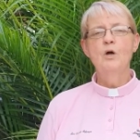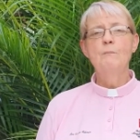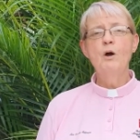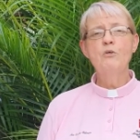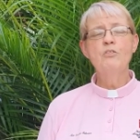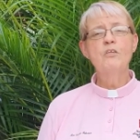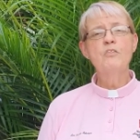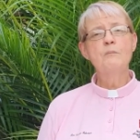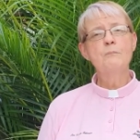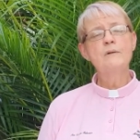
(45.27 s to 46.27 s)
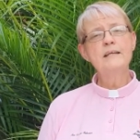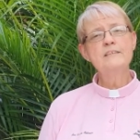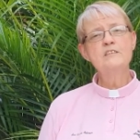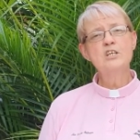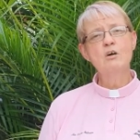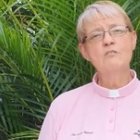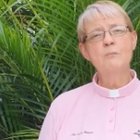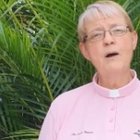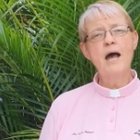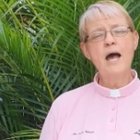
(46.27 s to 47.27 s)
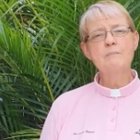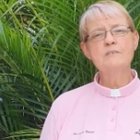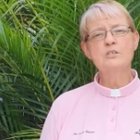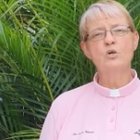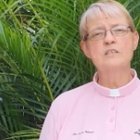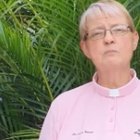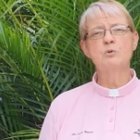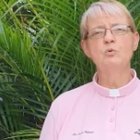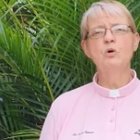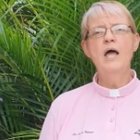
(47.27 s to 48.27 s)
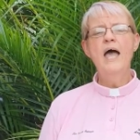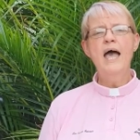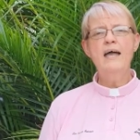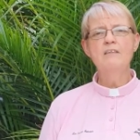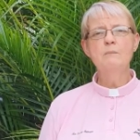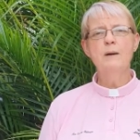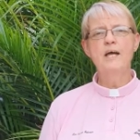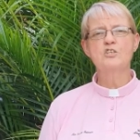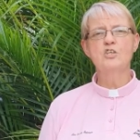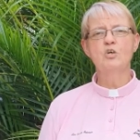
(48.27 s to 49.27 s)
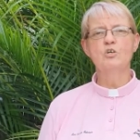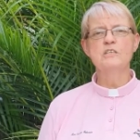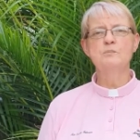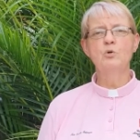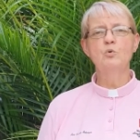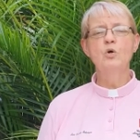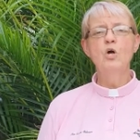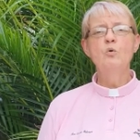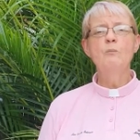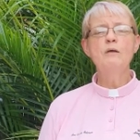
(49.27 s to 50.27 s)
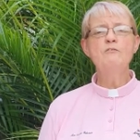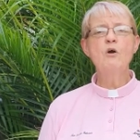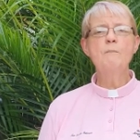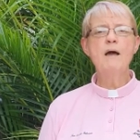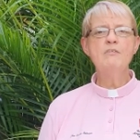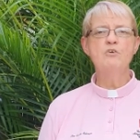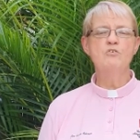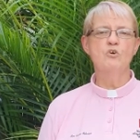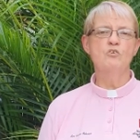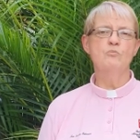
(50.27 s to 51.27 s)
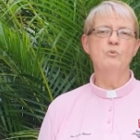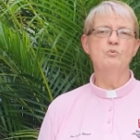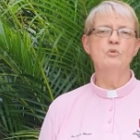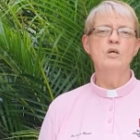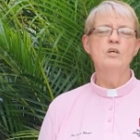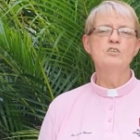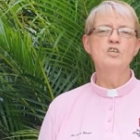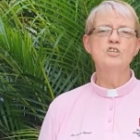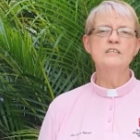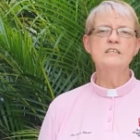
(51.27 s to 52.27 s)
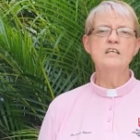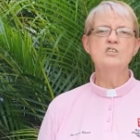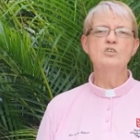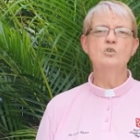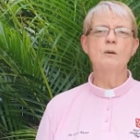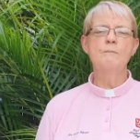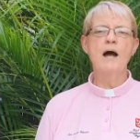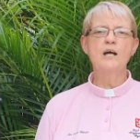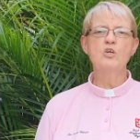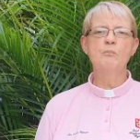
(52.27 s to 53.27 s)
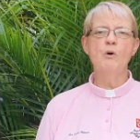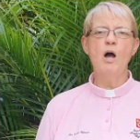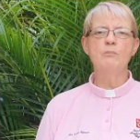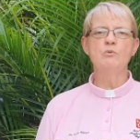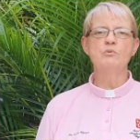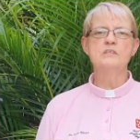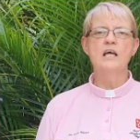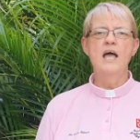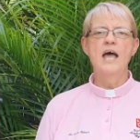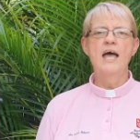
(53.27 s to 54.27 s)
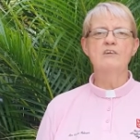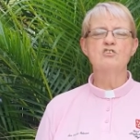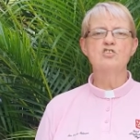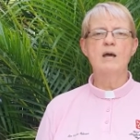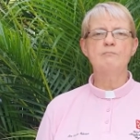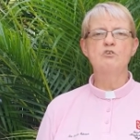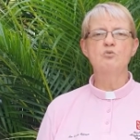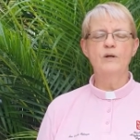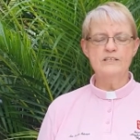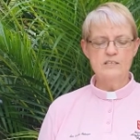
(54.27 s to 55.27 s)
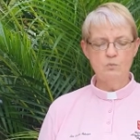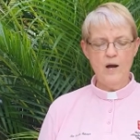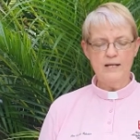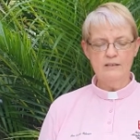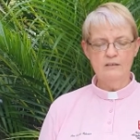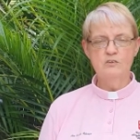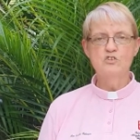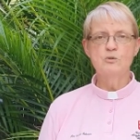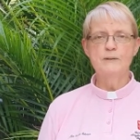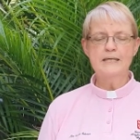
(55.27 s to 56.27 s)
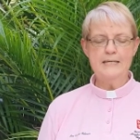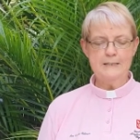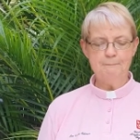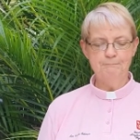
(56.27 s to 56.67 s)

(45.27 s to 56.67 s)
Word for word: Both the Liturgy of the Palms Gospel and the Passion Gospel will be from Matthew's Gospel. So you just need to mark your Bibles at chapter 21 to begin.